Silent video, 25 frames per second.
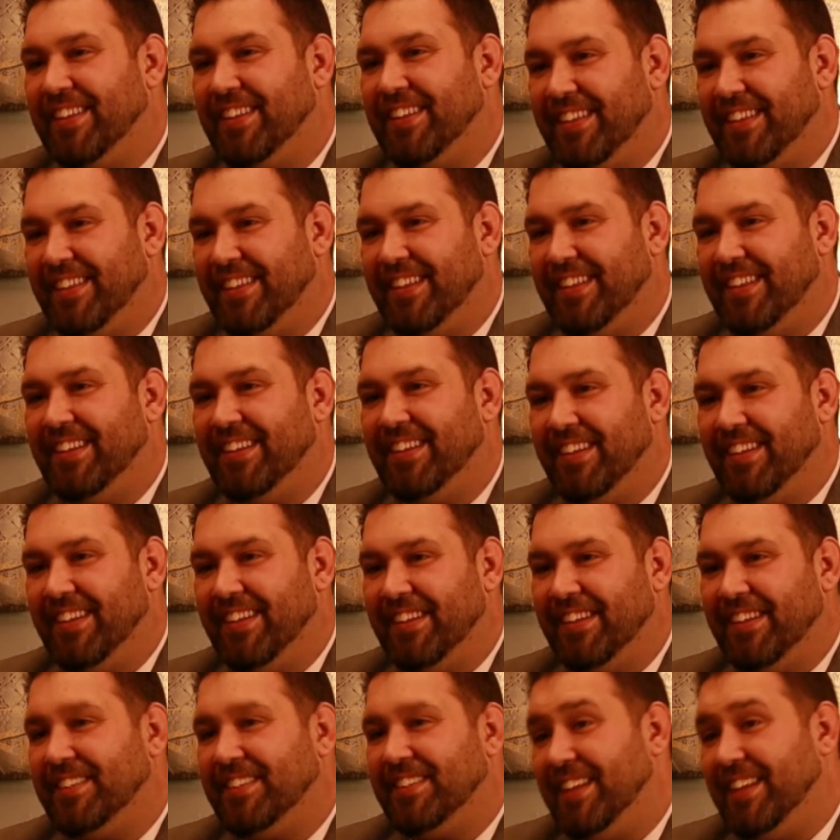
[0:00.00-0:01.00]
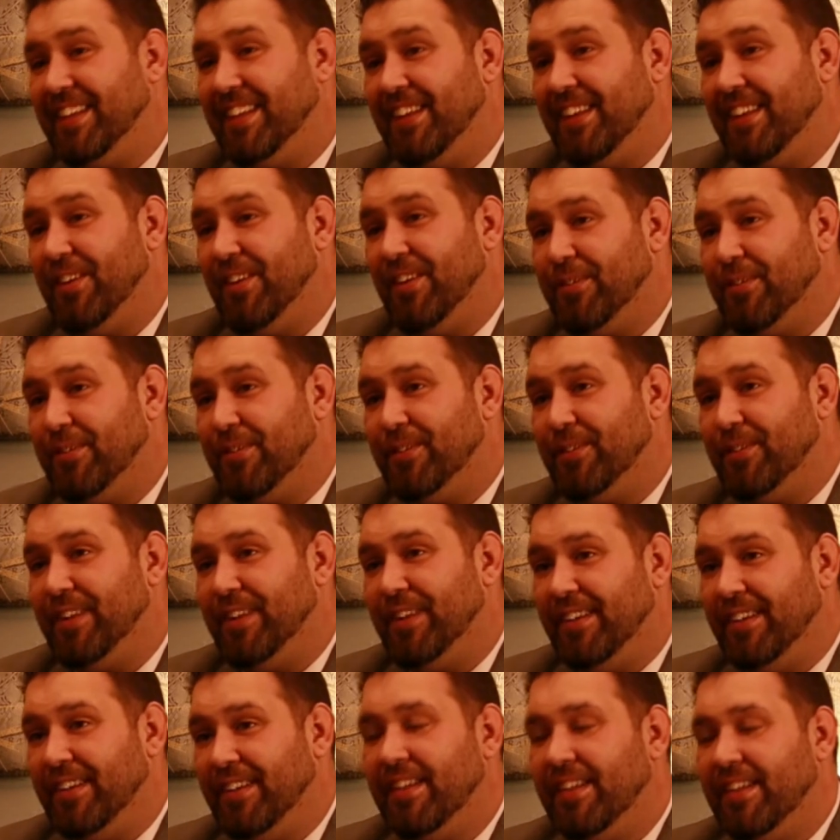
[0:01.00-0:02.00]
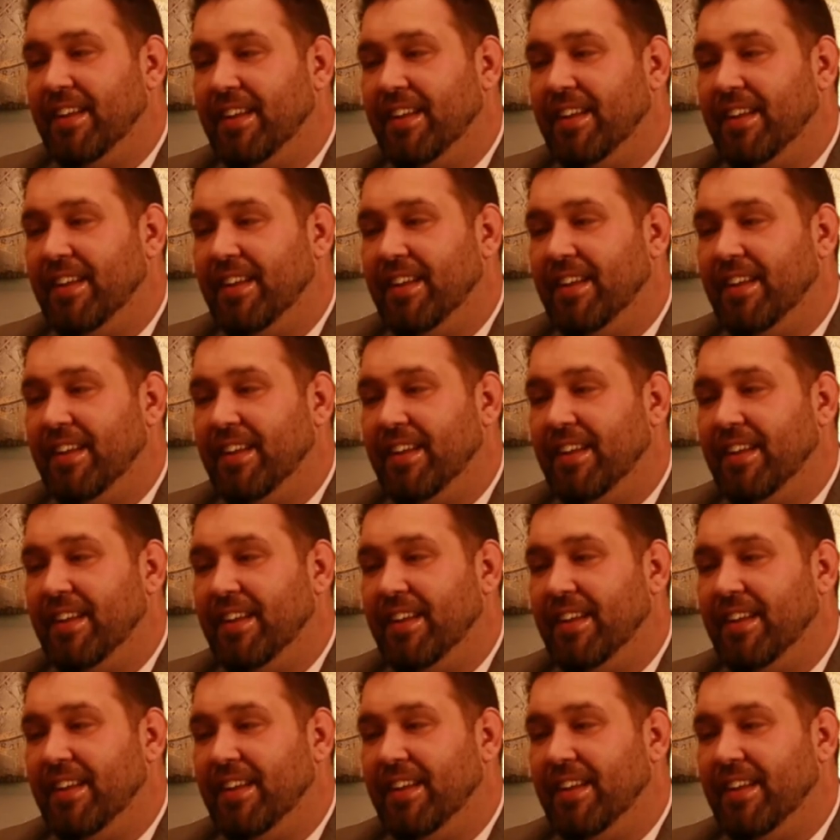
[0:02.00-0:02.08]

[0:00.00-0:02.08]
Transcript: thing uh, to get an offer in.